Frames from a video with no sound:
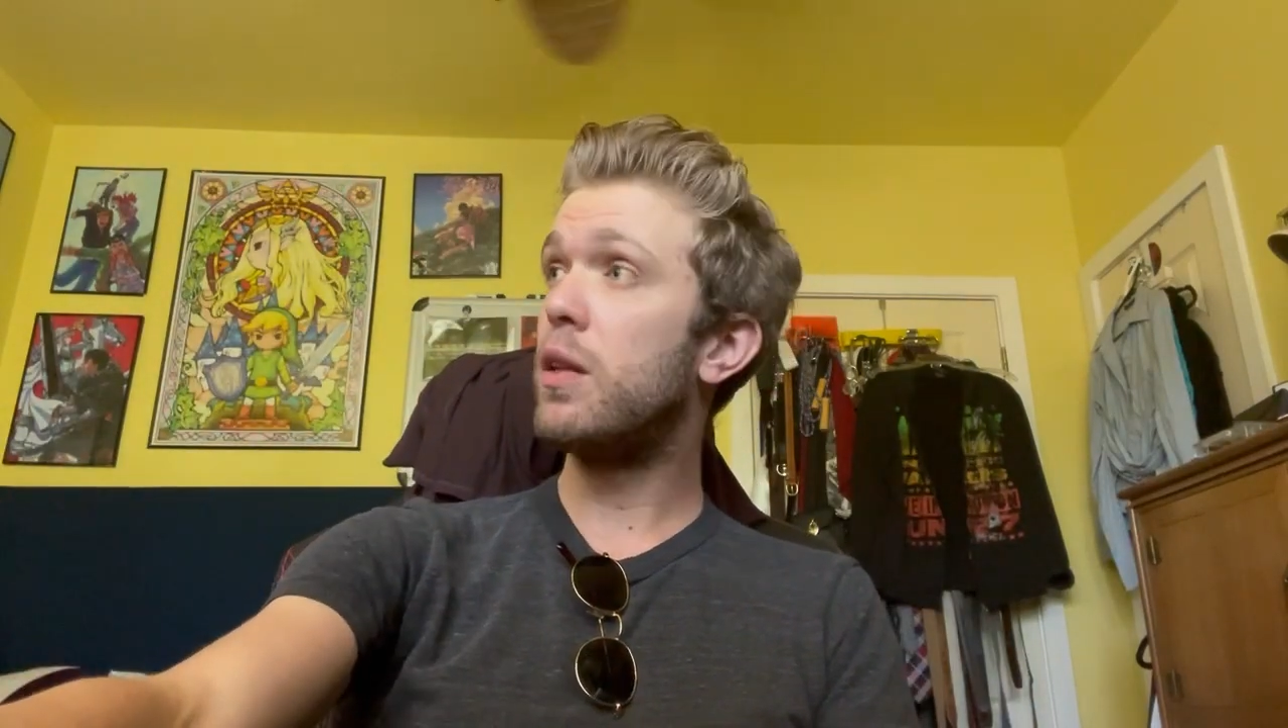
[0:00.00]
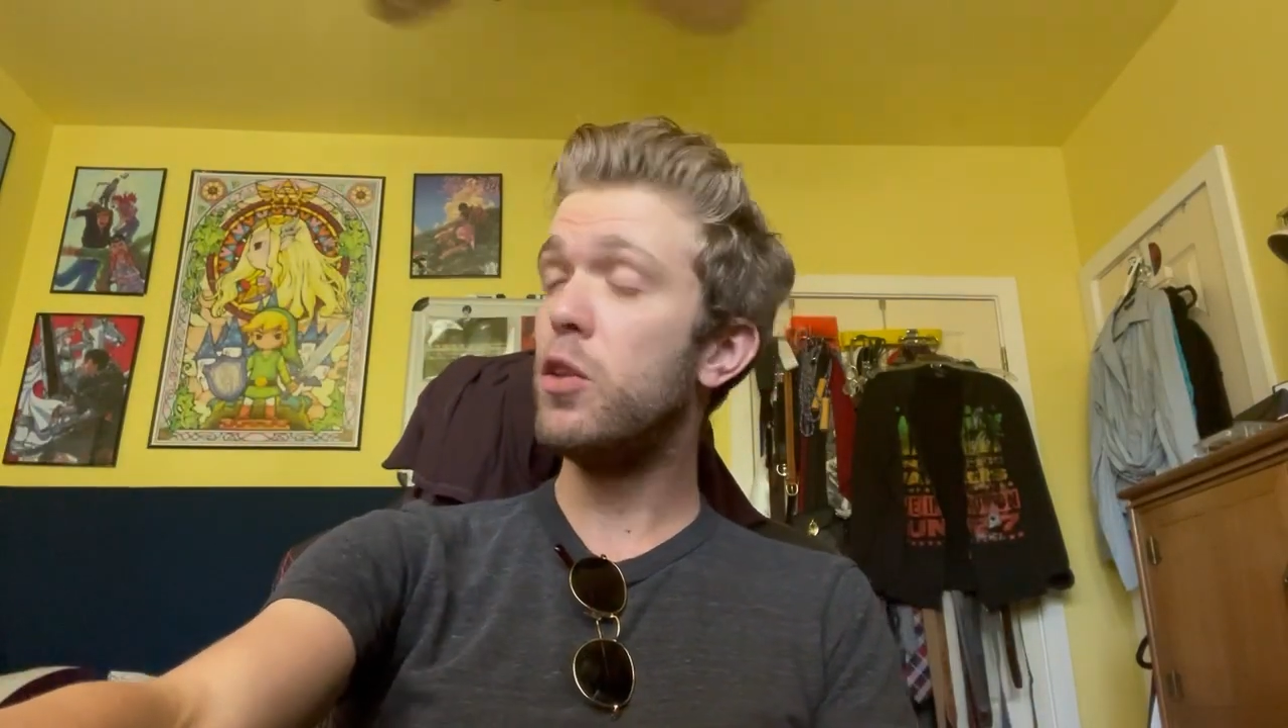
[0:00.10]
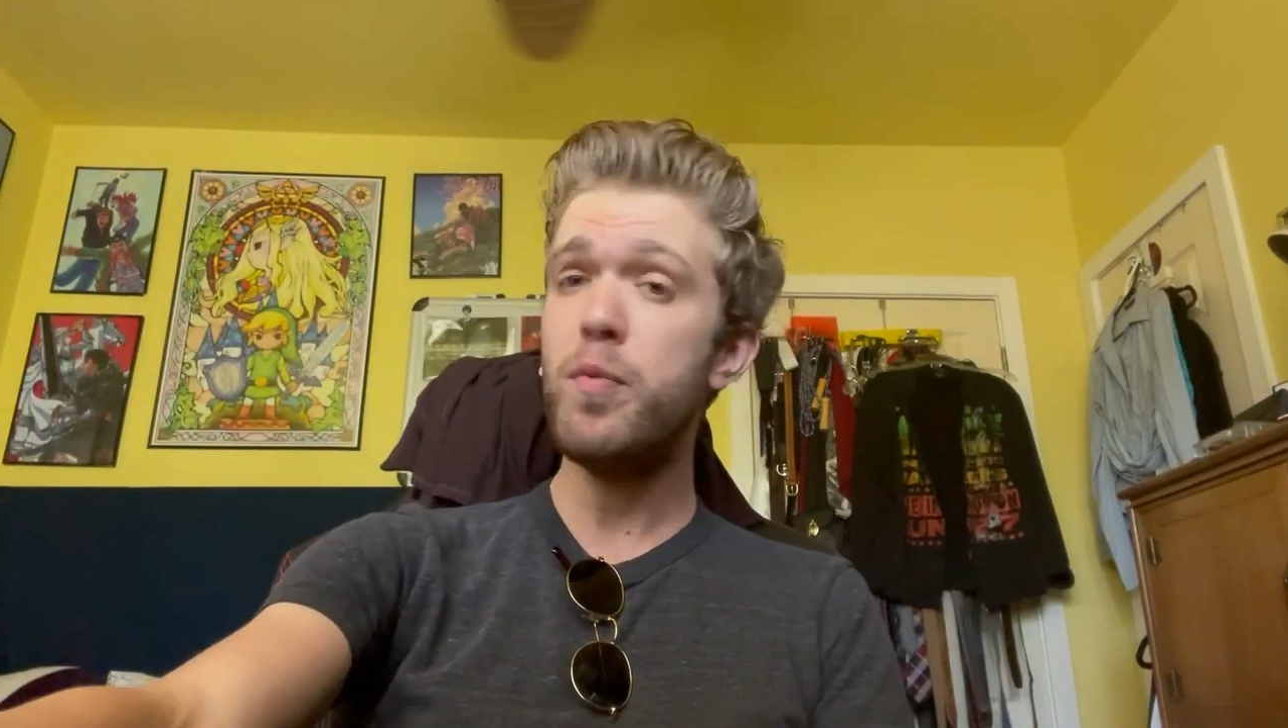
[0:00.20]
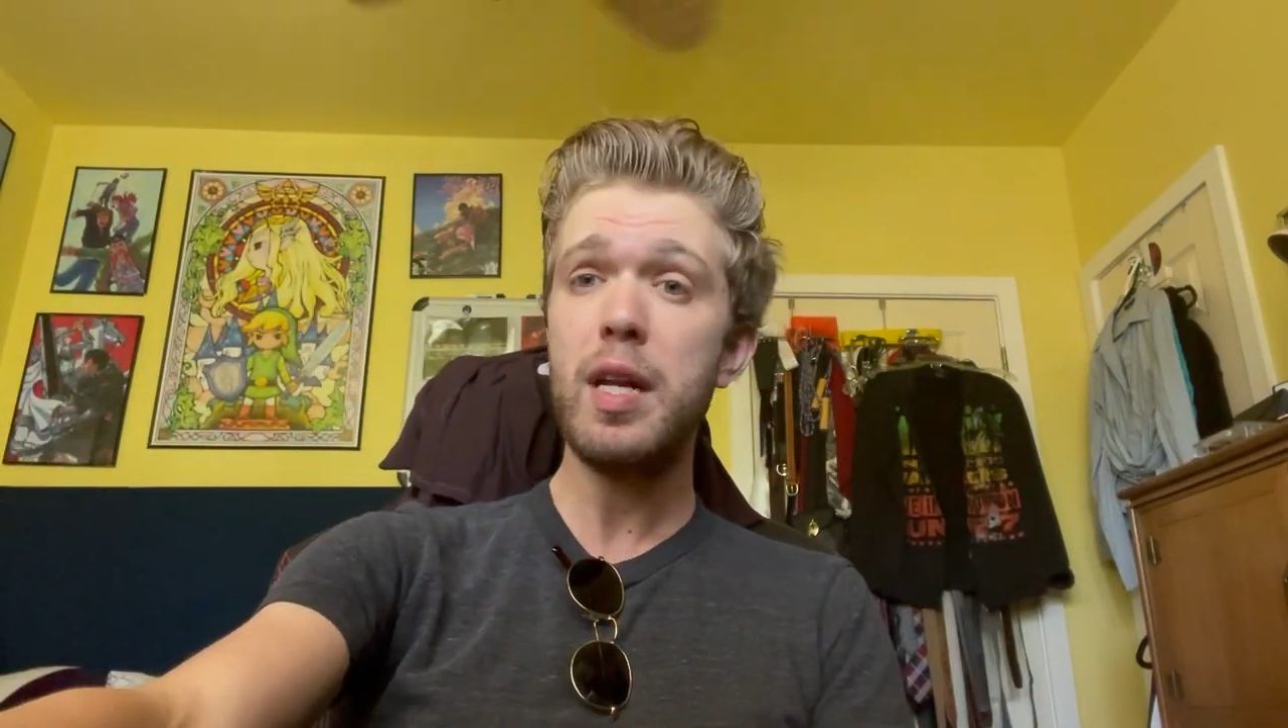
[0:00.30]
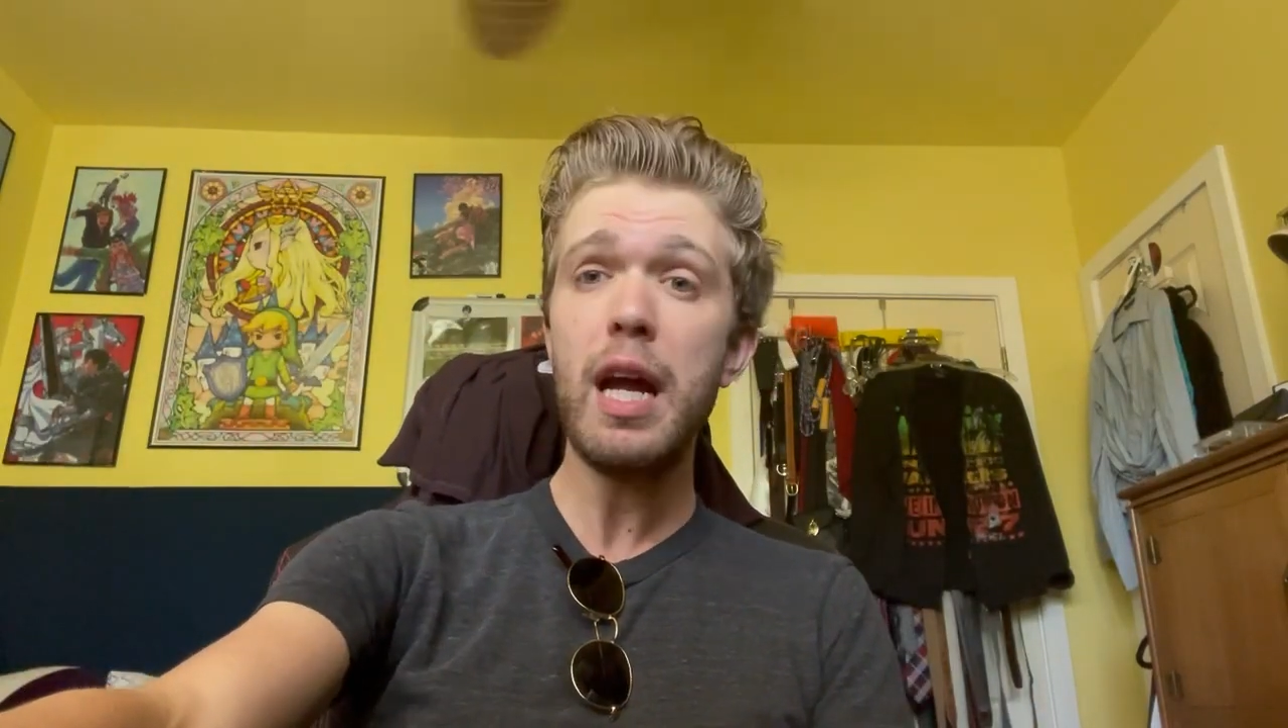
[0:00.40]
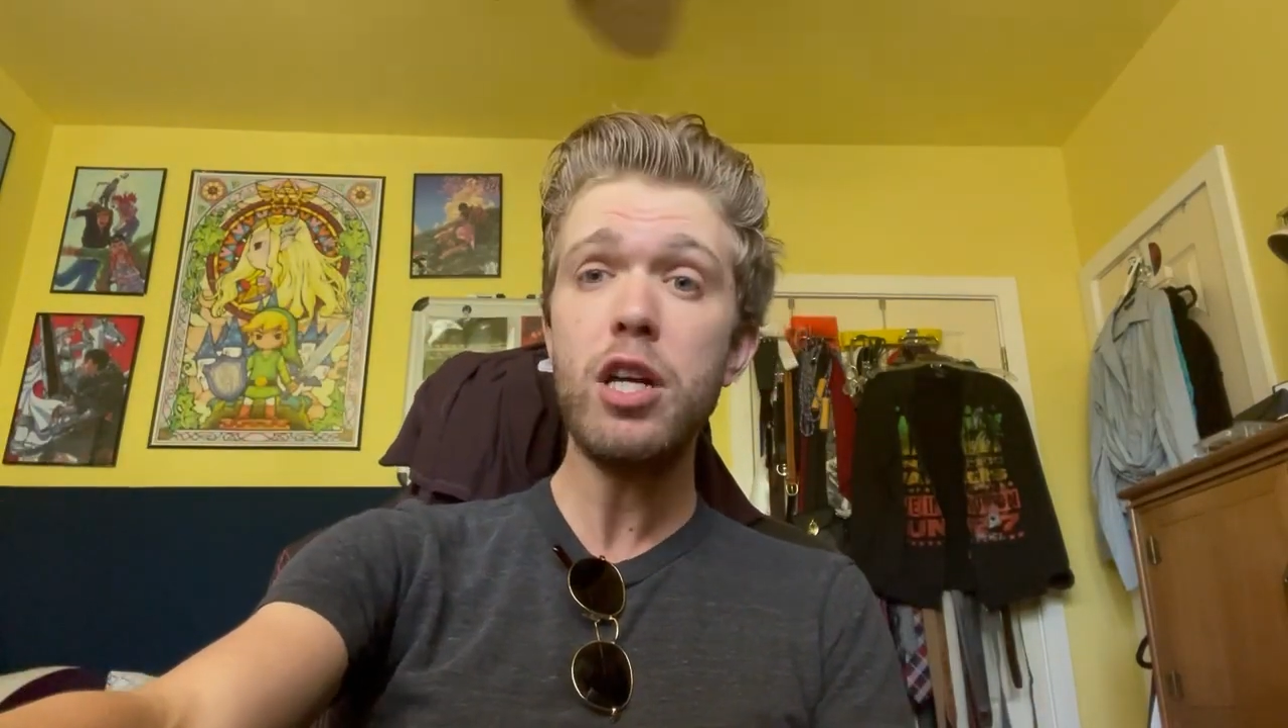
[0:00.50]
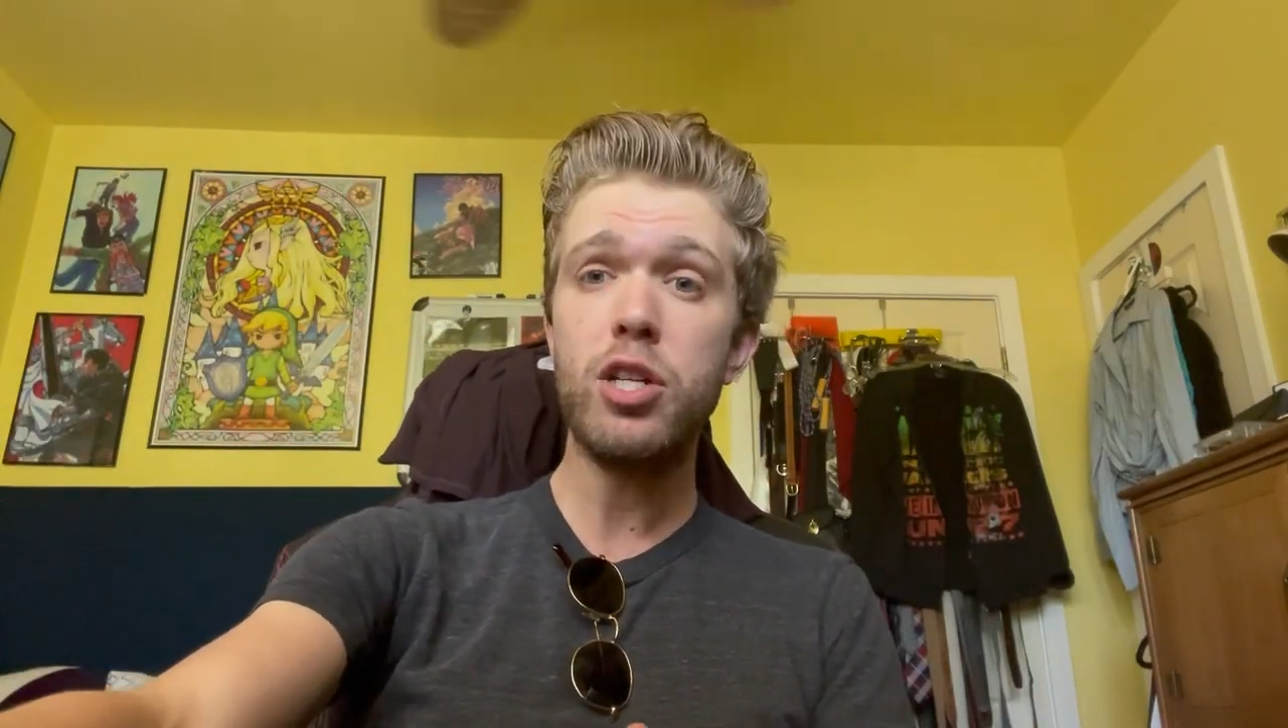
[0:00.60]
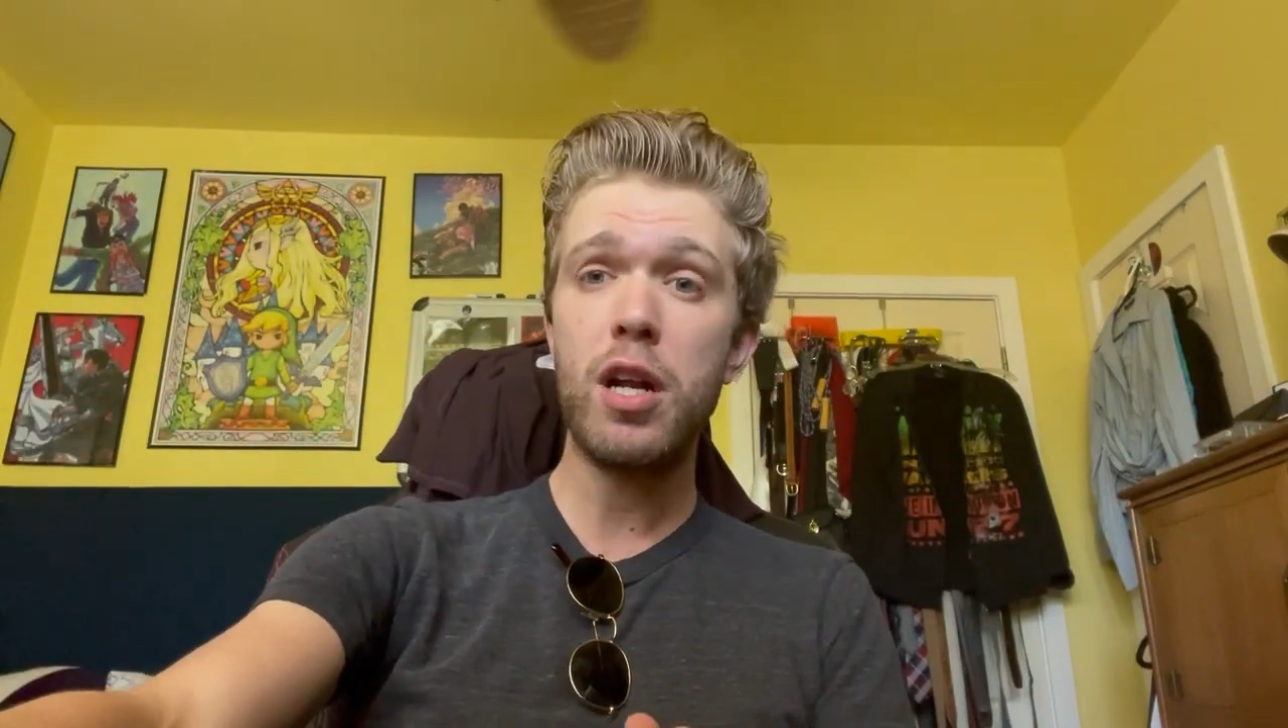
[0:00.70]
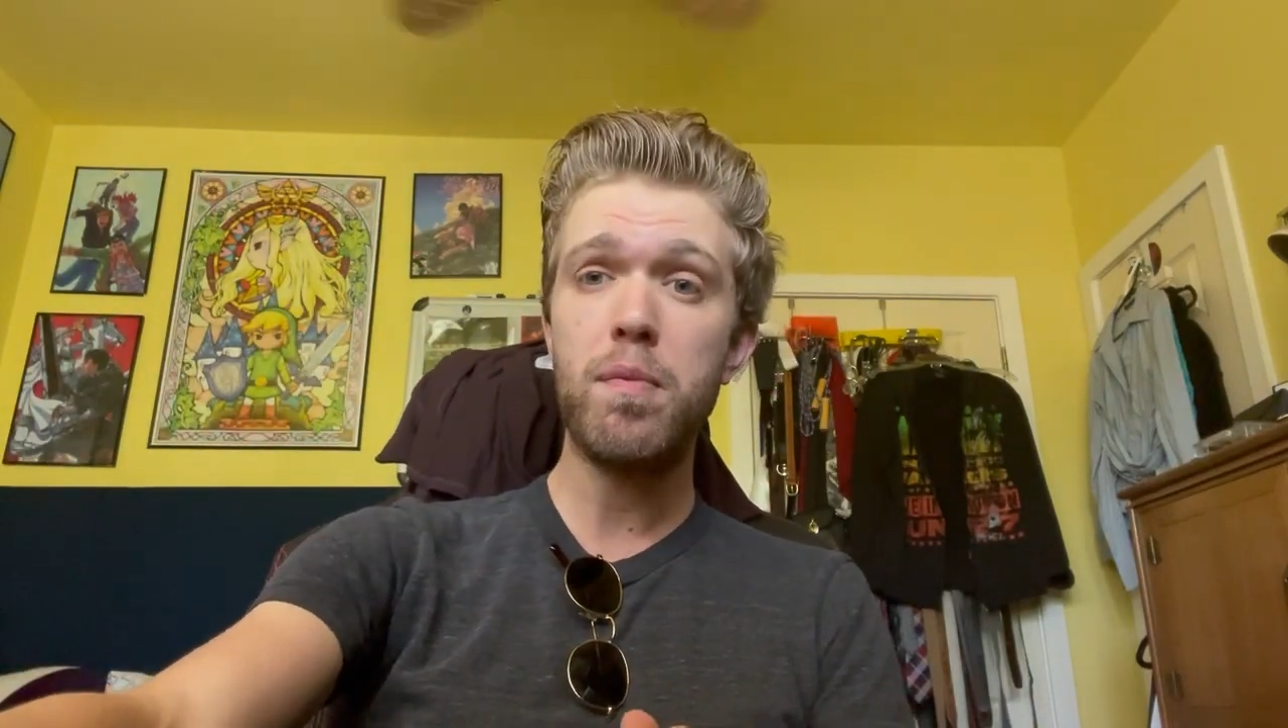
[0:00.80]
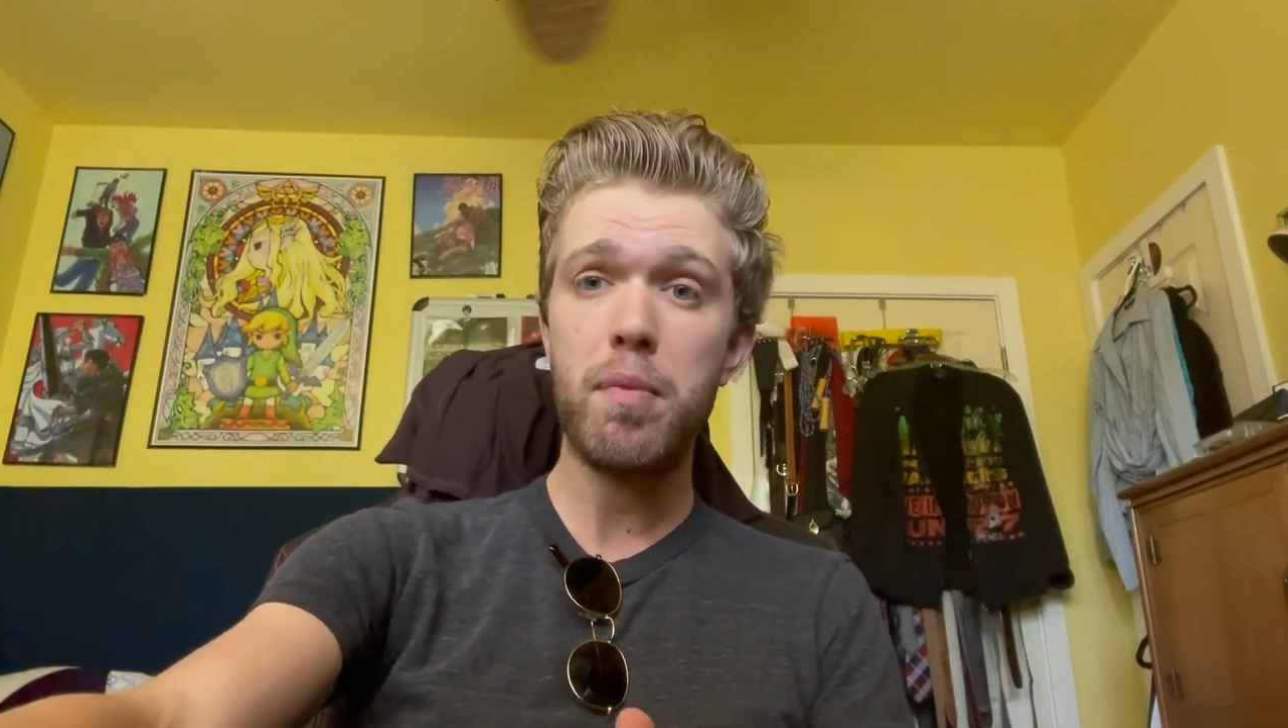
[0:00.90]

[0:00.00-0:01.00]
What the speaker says: Illumination